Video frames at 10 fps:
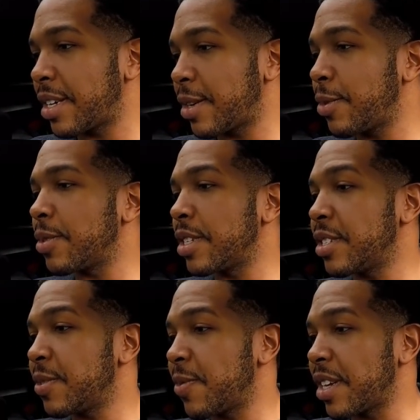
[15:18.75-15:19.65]
Oh, this
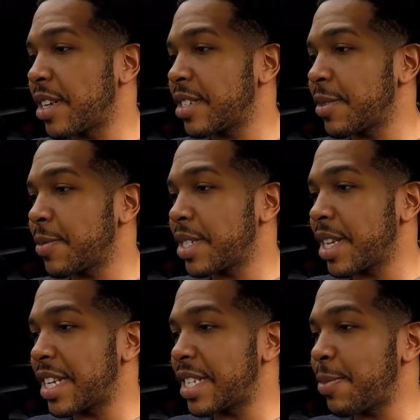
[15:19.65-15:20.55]
is fun. Someone
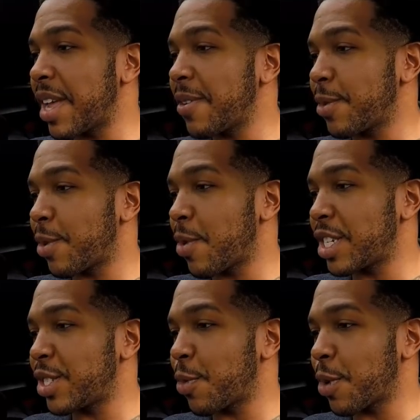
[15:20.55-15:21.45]
said it's painful to
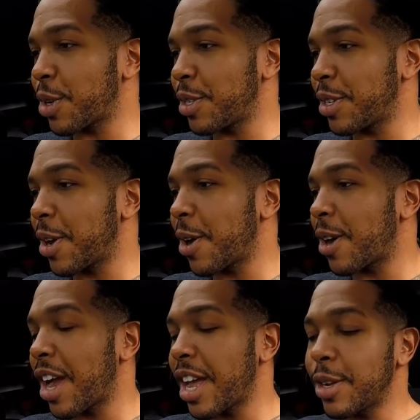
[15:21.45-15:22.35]
watch you work on your
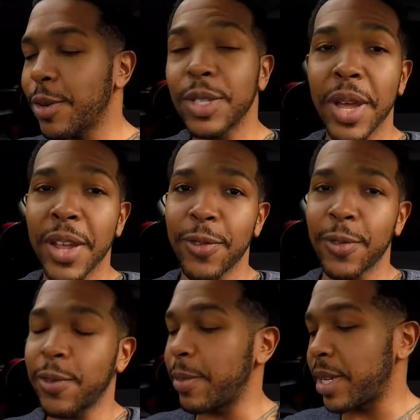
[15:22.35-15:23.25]
car. I know it's painful
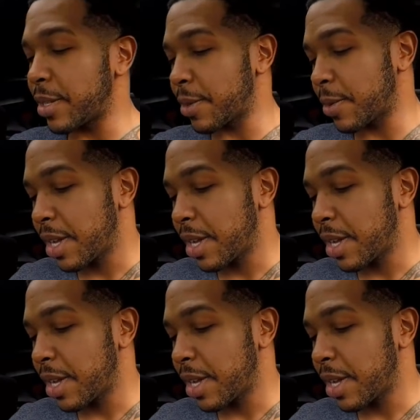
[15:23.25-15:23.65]
for me too.